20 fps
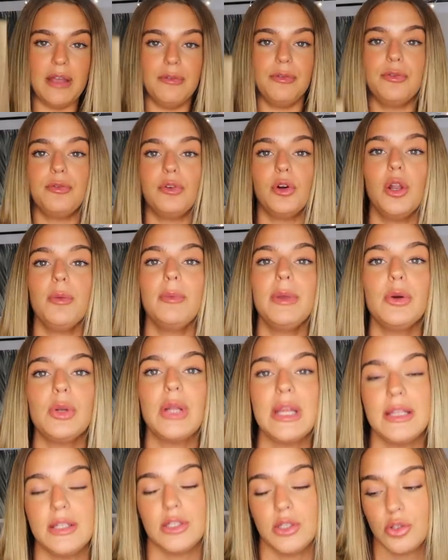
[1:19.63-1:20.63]
yeah, if you follow me on
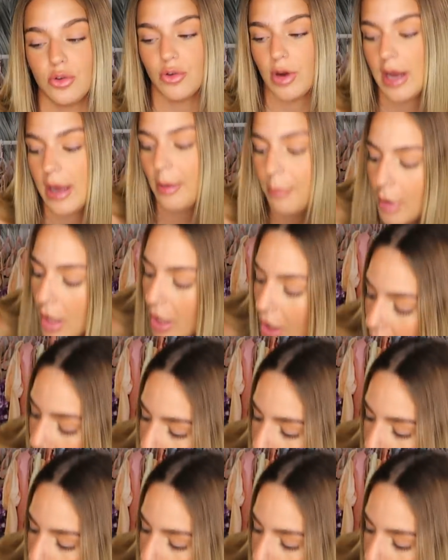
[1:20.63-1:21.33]
Instagram,